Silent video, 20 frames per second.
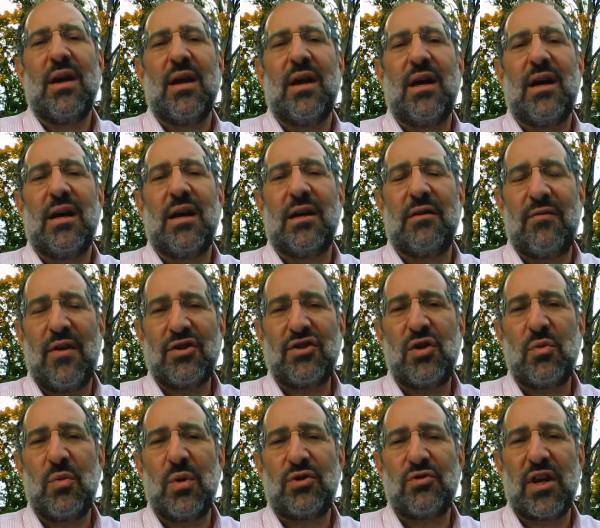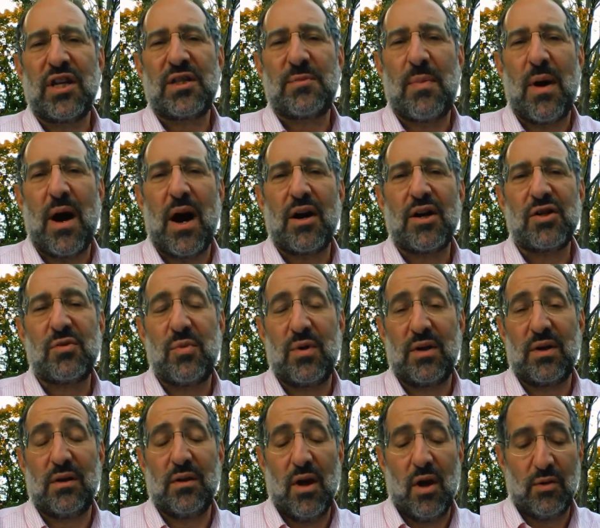and eventually what transpires
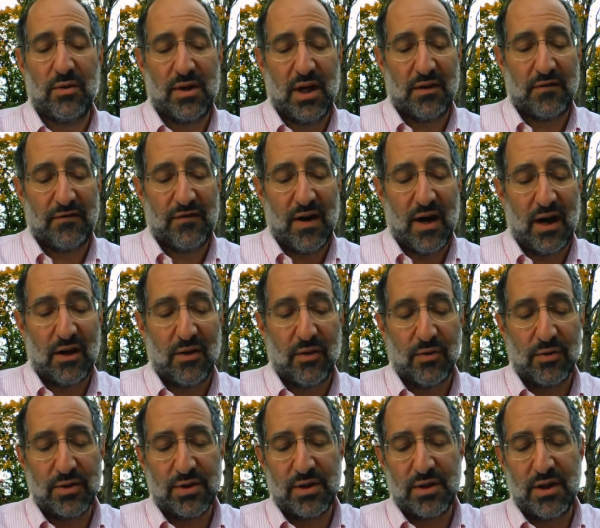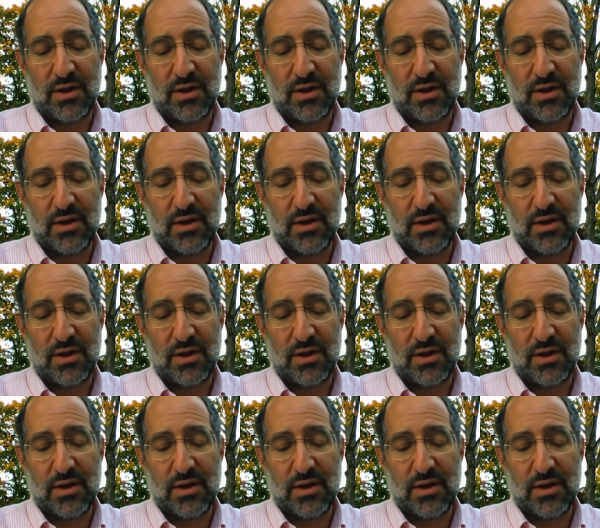with Lot that follows.